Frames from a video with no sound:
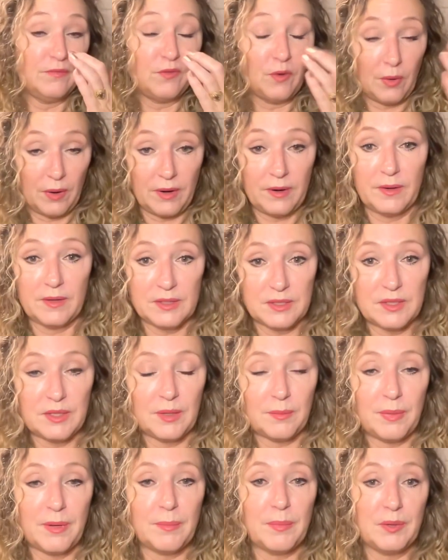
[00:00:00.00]
foreigners, you know,
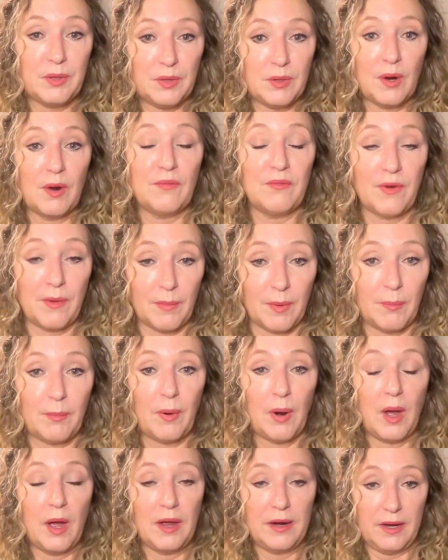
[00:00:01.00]
people you know from
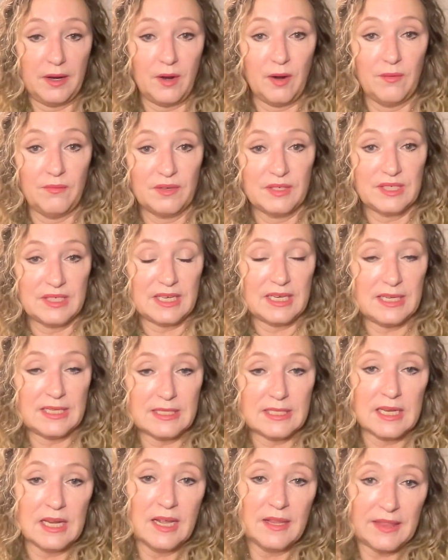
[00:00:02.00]
abroad and
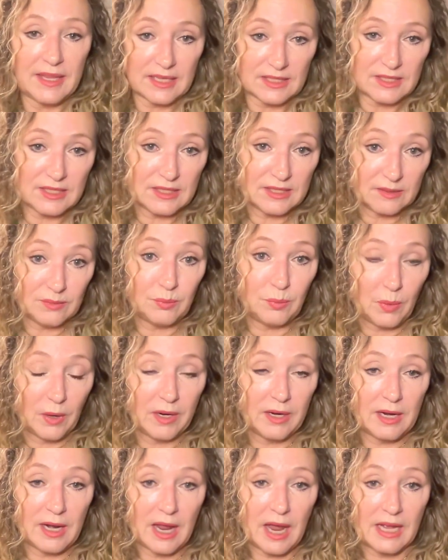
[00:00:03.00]
overseas. That's
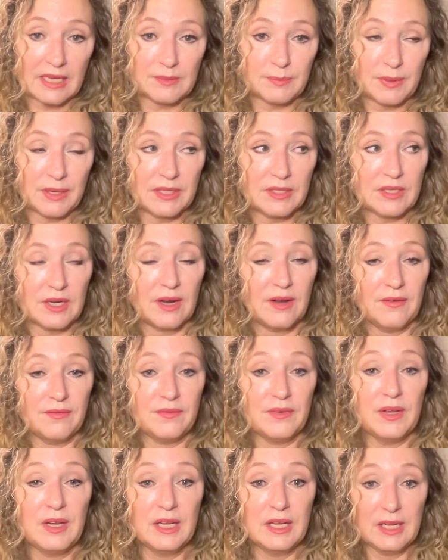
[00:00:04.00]
one aspect of
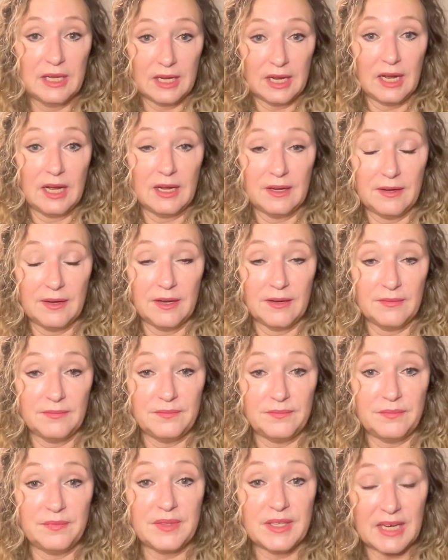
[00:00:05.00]
uh, of
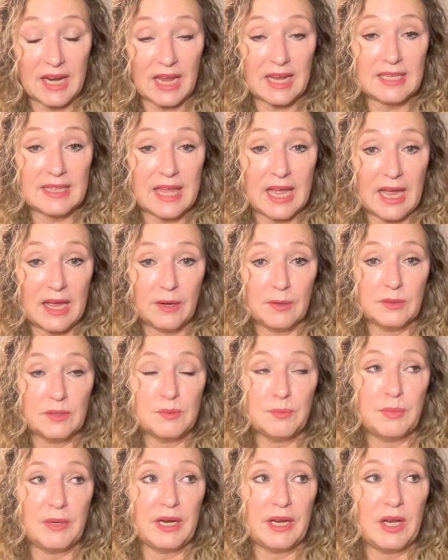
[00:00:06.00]
the ninth house,
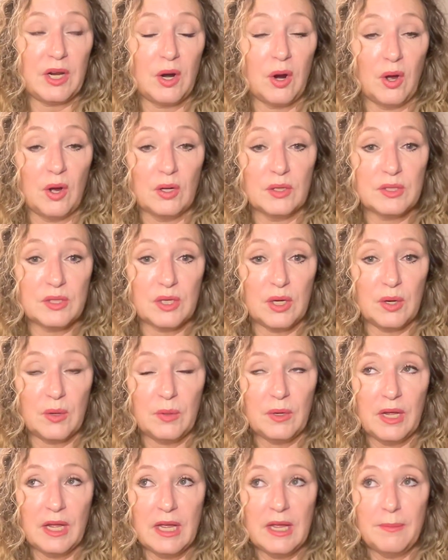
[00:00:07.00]
but it can also
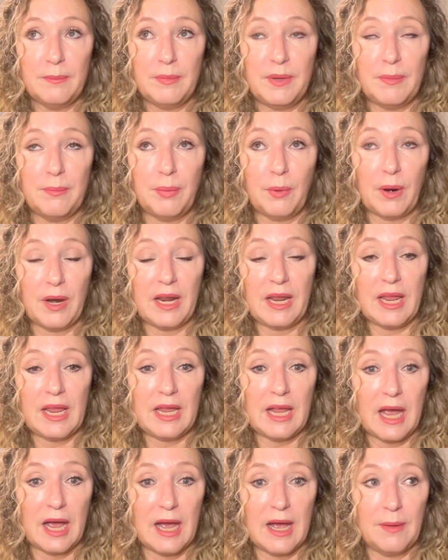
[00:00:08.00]
be
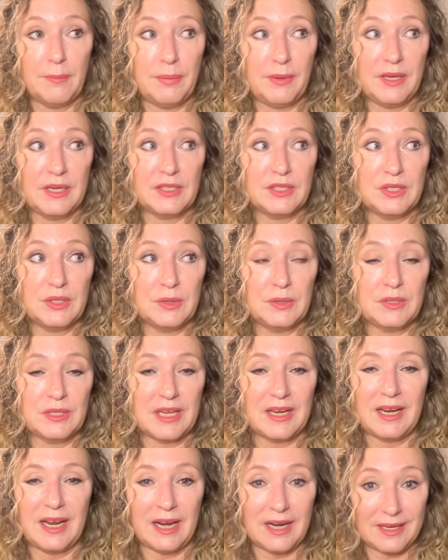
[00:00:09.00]
bringing up issues
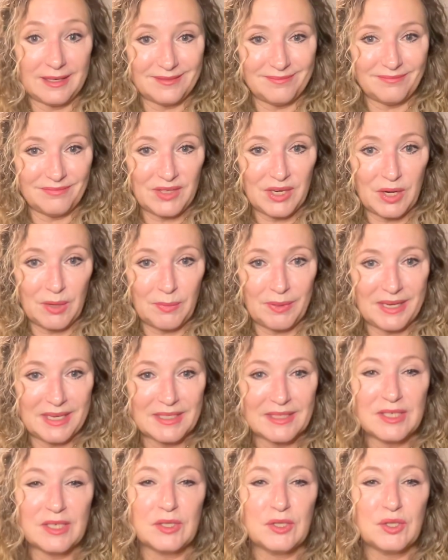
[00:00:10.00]
and and you know
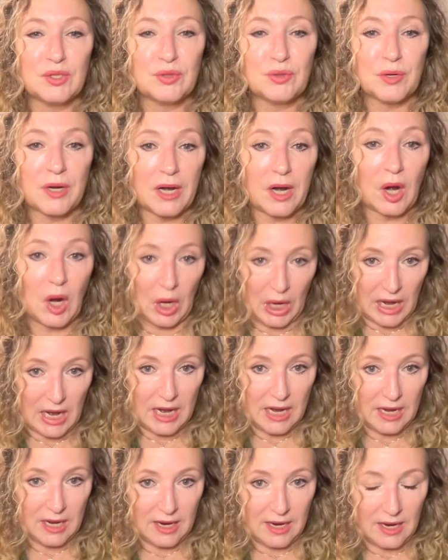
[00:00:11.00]
because there's
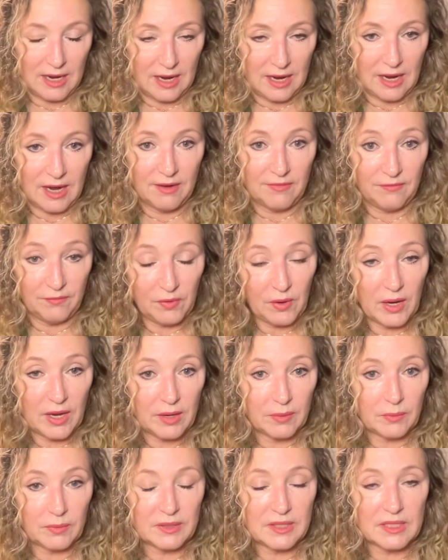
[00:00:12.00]
trickery uh, afoot
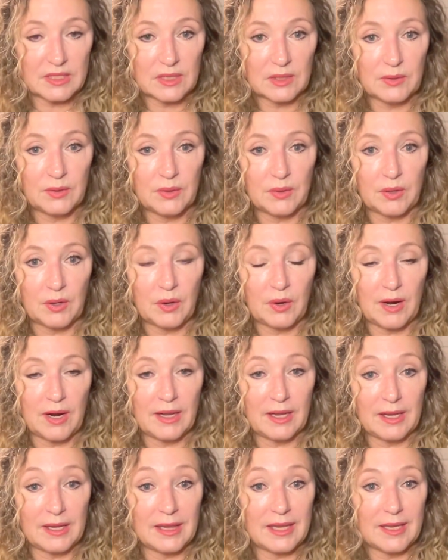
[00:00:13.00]
with this lunar
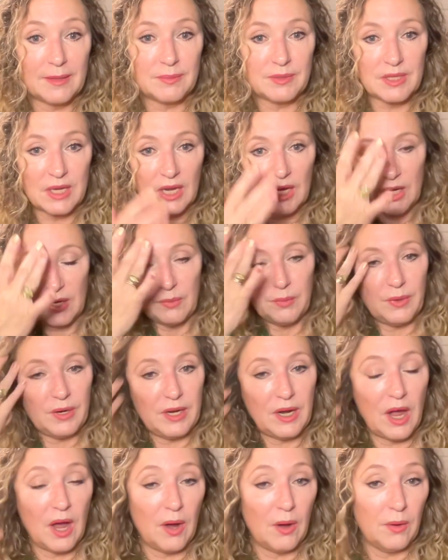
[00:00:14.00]
eclipse. We
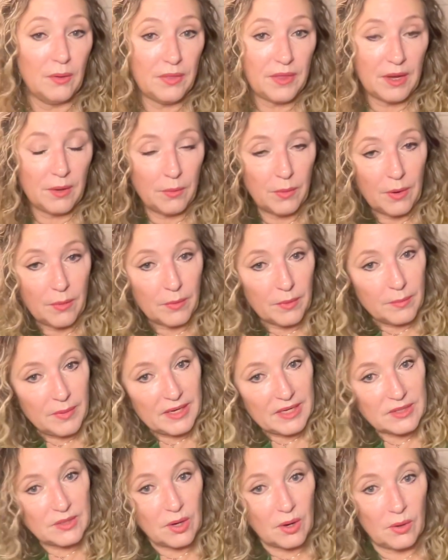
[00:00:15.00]
know that what we're
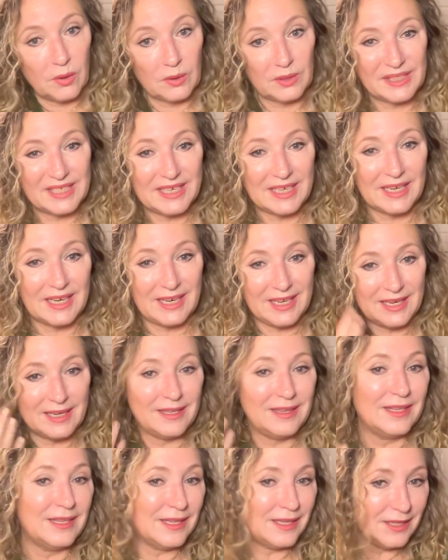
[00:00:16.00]
being told
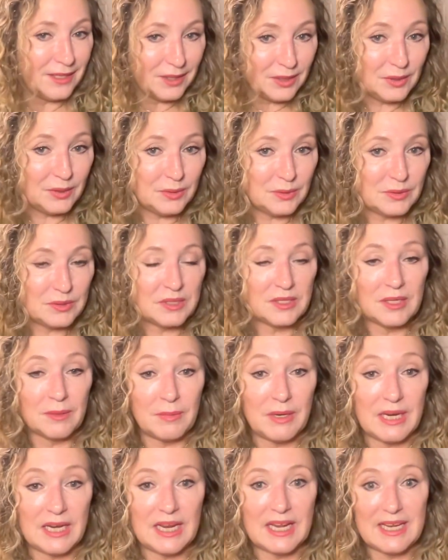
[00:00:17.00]
in the news in the
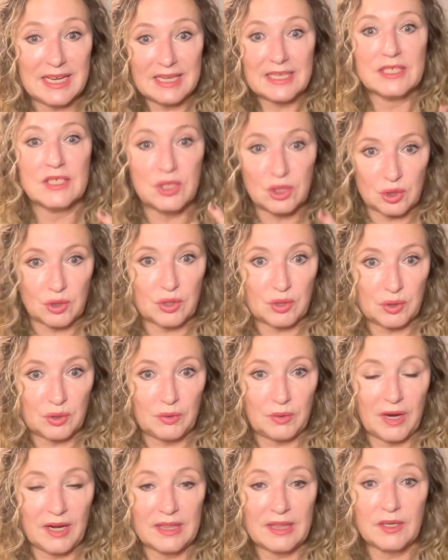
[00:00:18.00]
media isn't true,
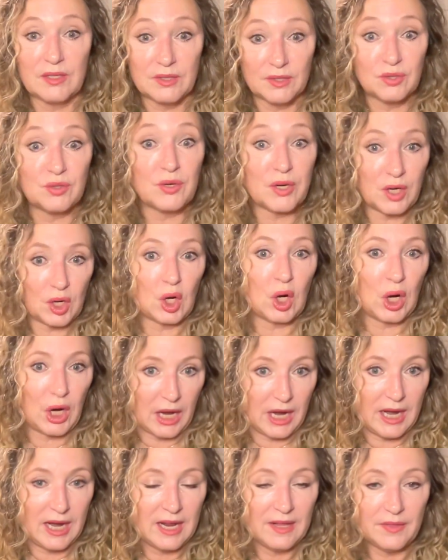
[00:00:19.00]
right? There's
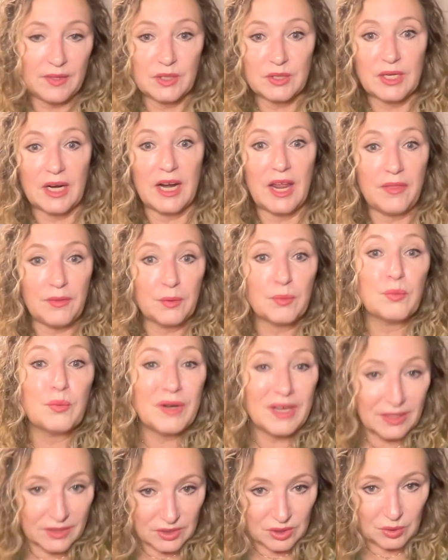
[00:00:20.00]
trickery. There's another
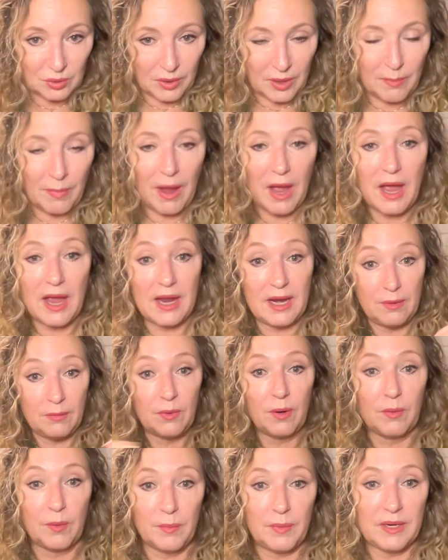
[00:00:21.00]
real story behind
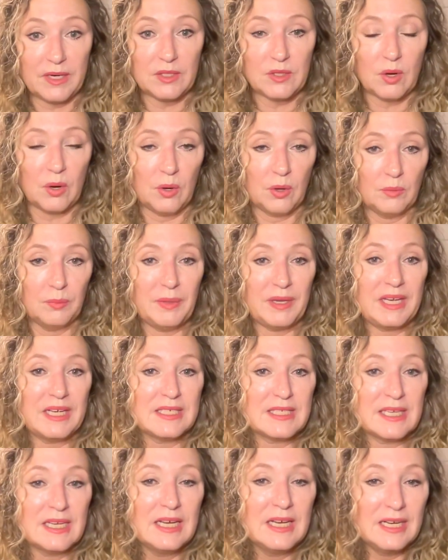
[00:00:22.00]
what we're being told
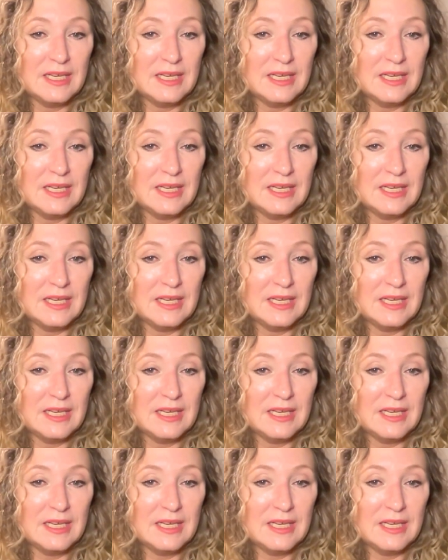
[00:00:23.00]
because